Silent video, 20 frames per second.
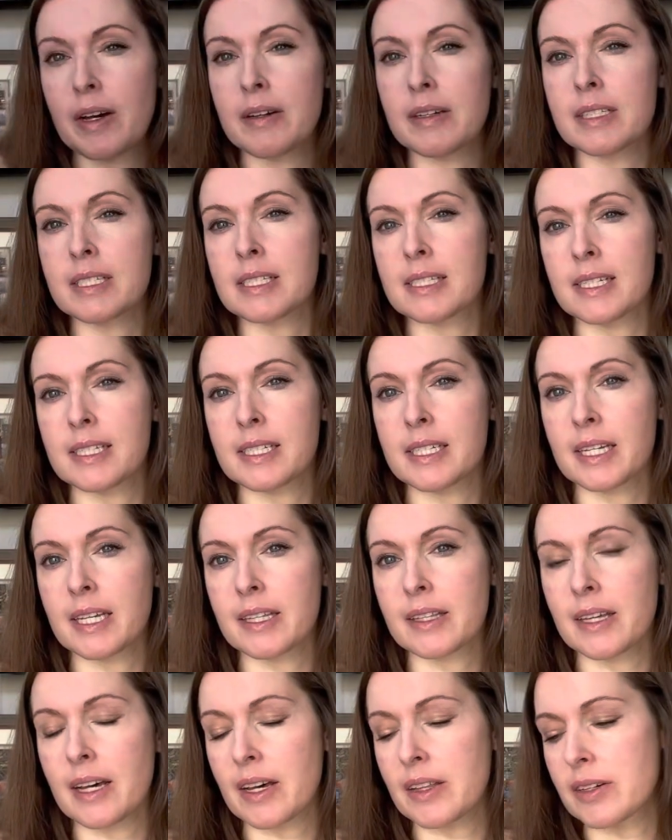will stitch any of
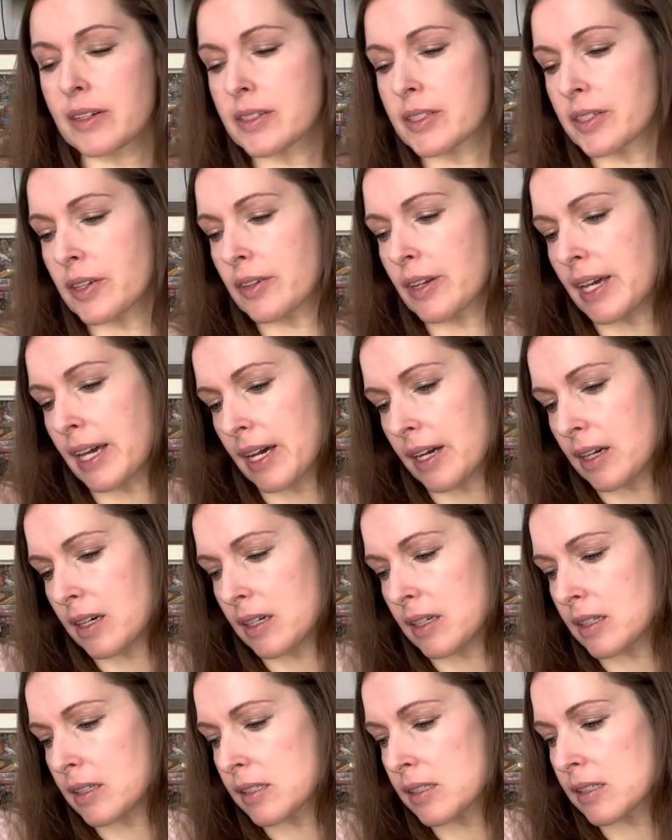the other Zodiac
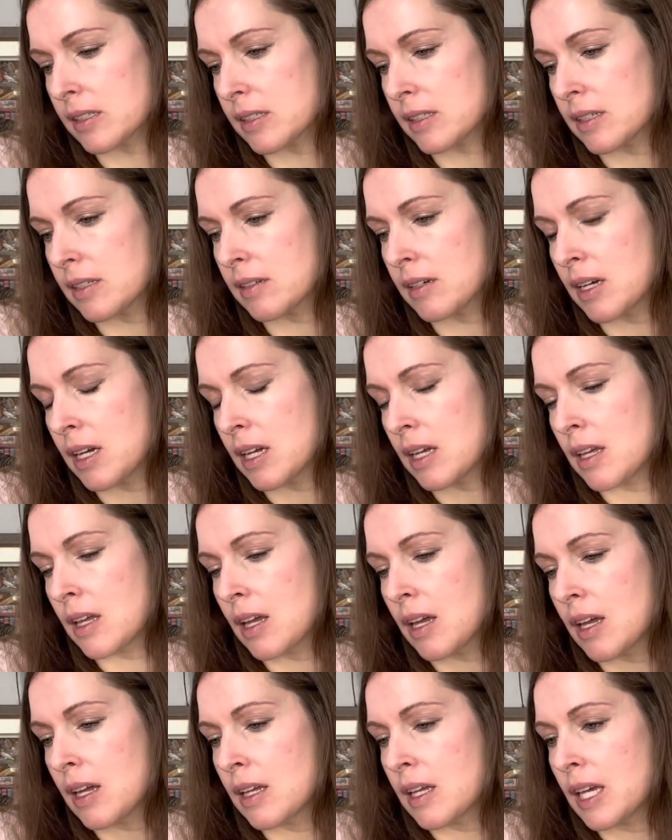girls.
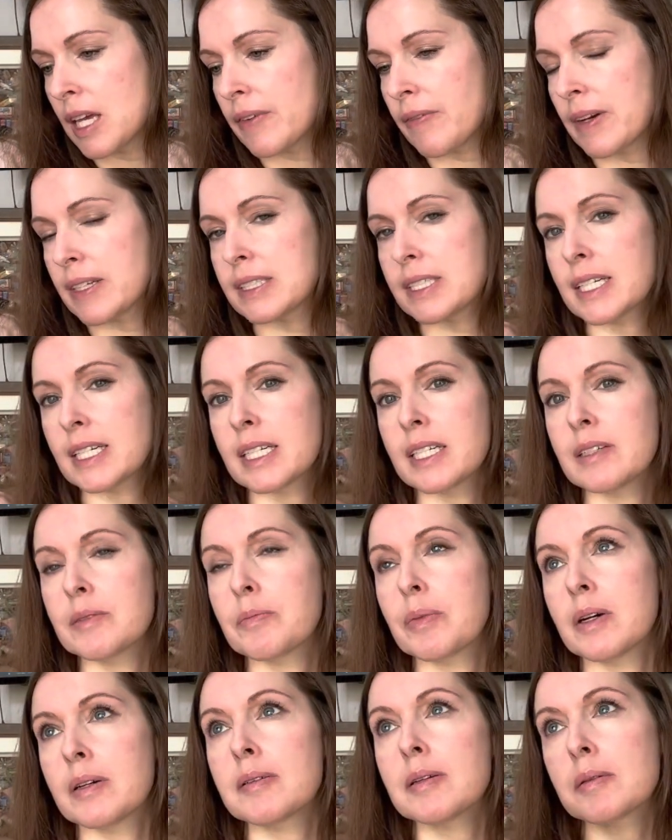If I did, it'd
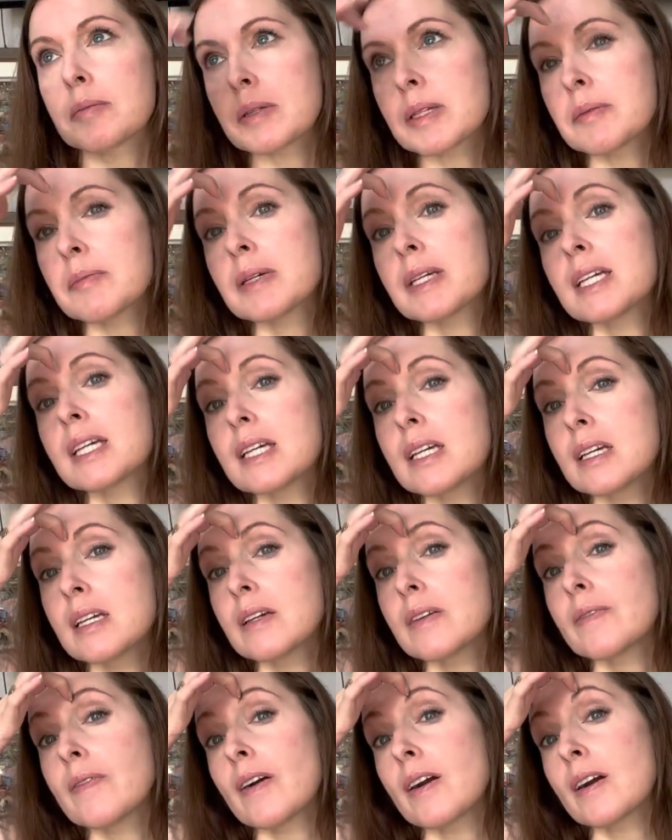probably be
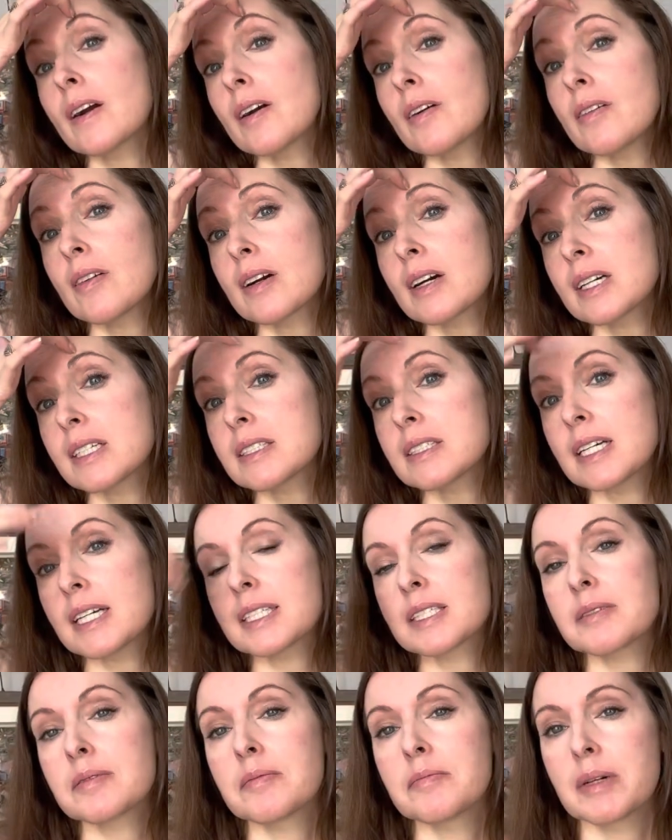Virgo, because
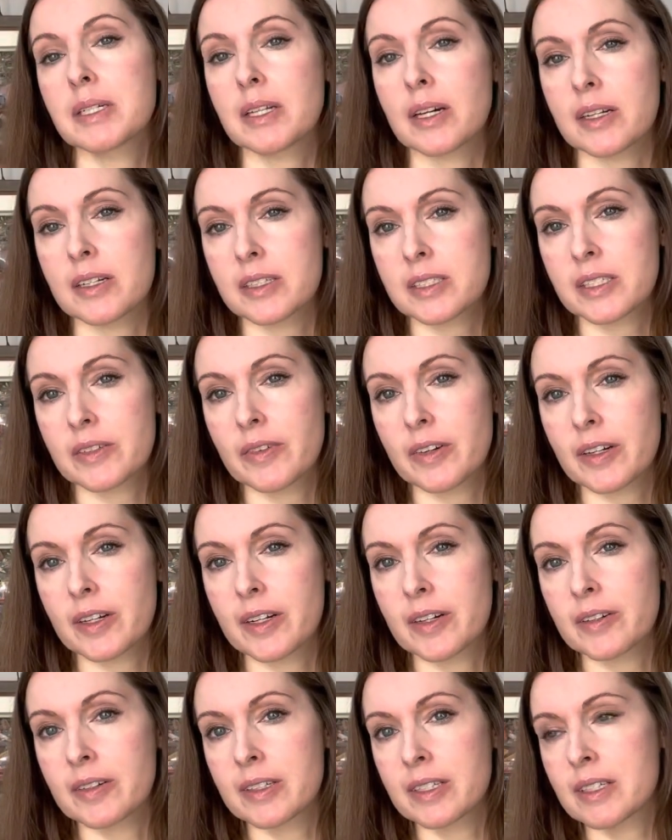that's my daughter's a
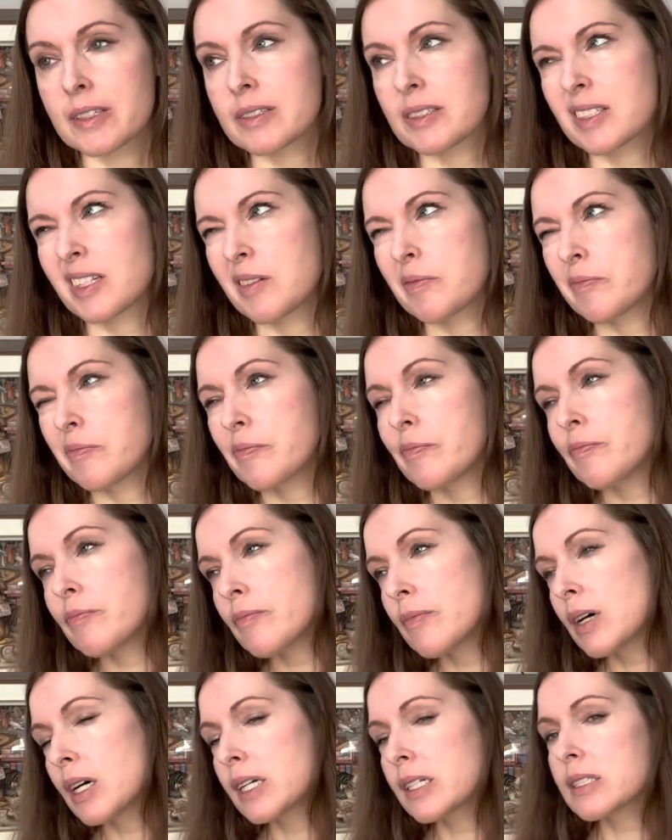Virgo. So
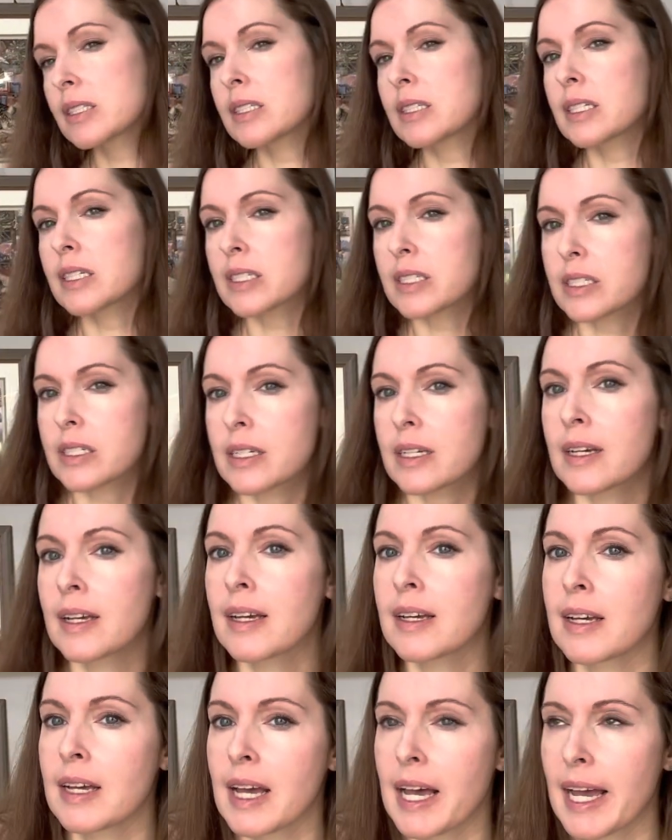I might stitch,
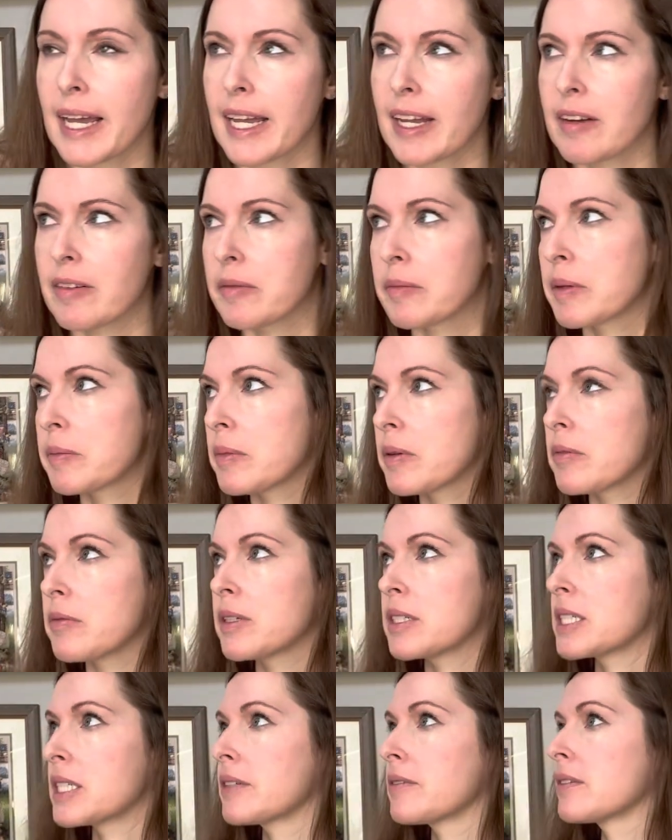I can't remember what
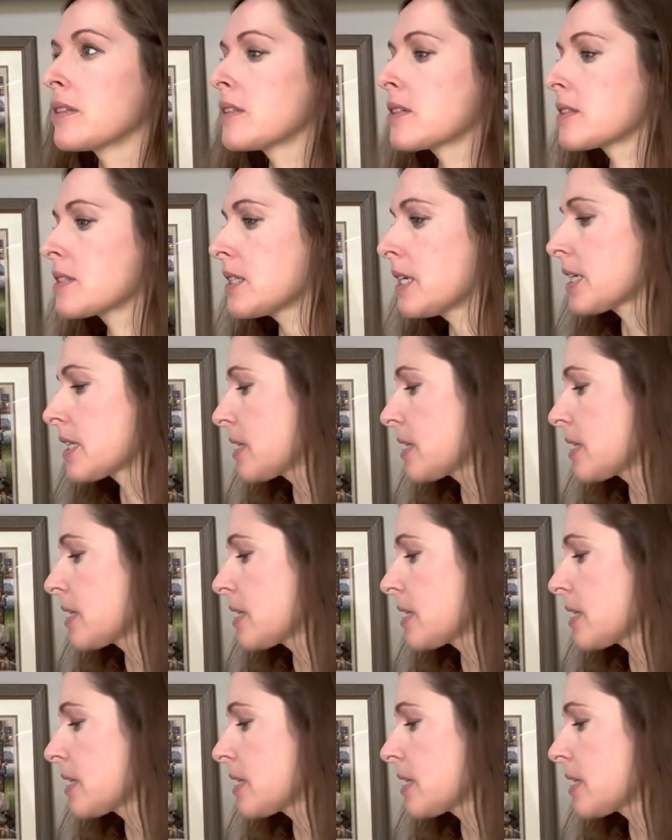she even looks like